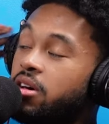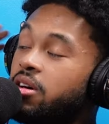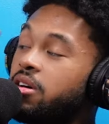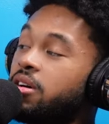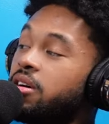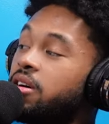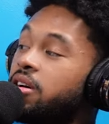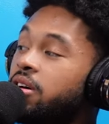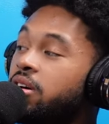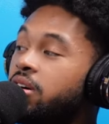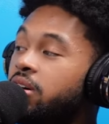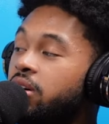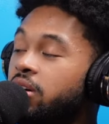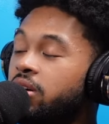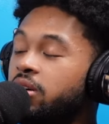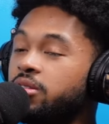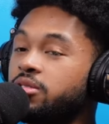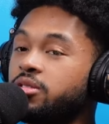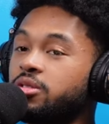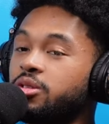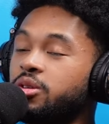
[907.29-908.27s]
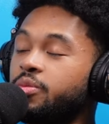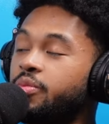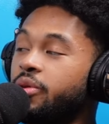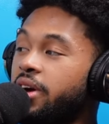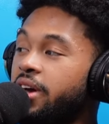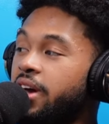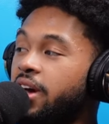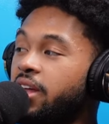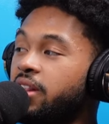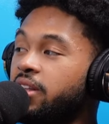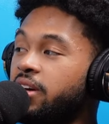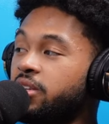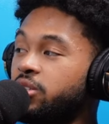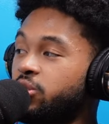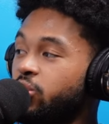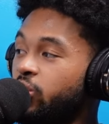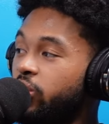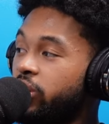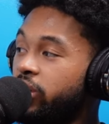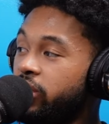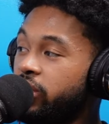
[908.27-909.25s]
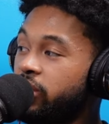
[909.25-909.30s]
Oh, so he probably had like
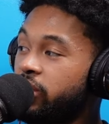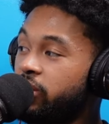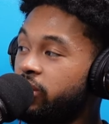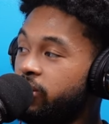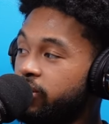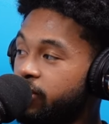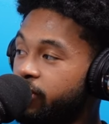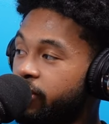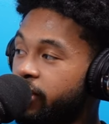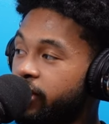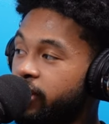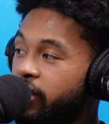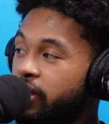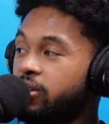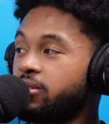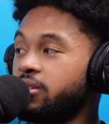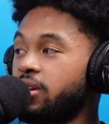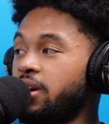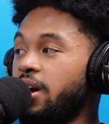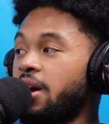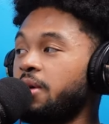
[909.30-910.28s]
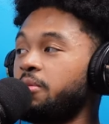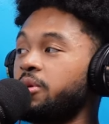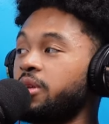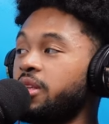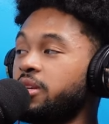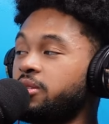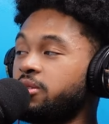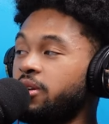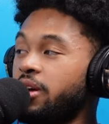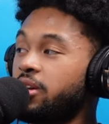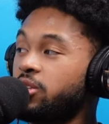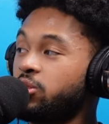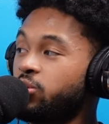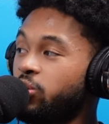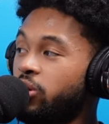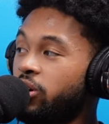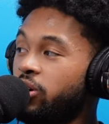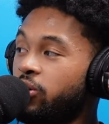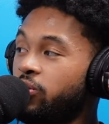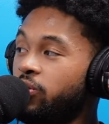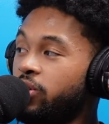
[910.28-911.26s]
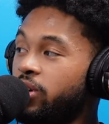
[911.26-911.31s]
twenty or something like that. He's like, all right, we'll let you out at
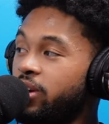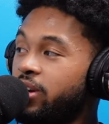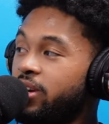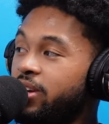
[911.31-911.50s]
twelve.